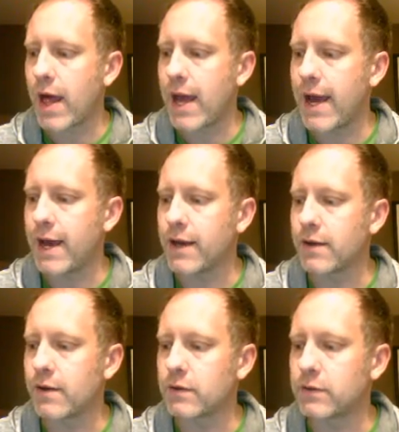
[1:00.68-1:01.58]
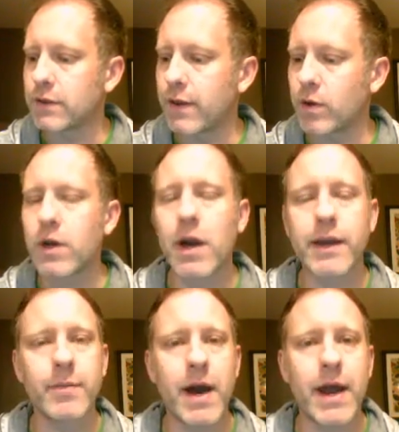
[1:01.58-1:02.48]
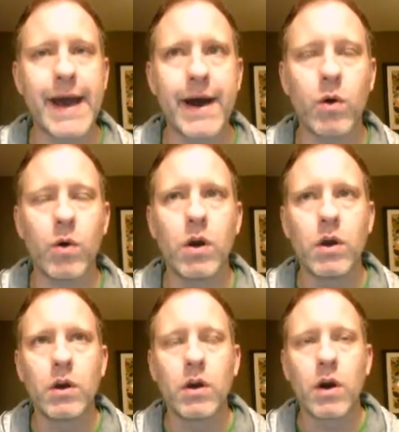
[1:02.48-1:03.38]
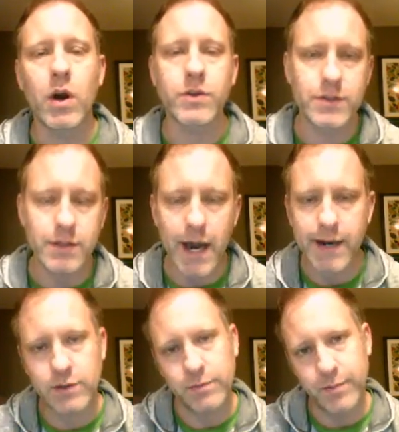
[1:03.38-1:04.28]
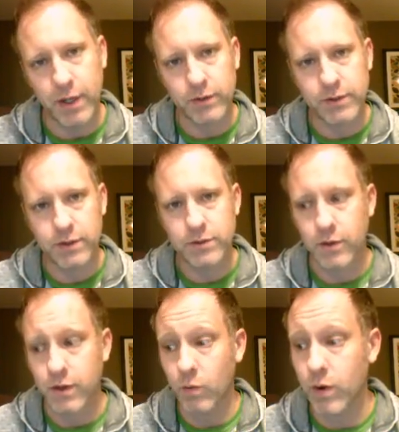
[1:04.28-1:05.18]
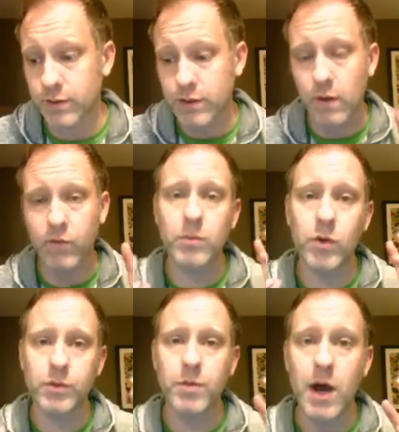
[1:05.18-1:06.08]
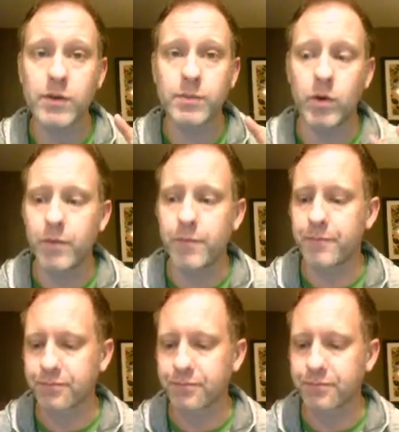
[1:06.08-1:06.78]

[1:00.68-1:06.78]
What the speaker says: and they were talking about how our society is built so that we're as comfortable as possible,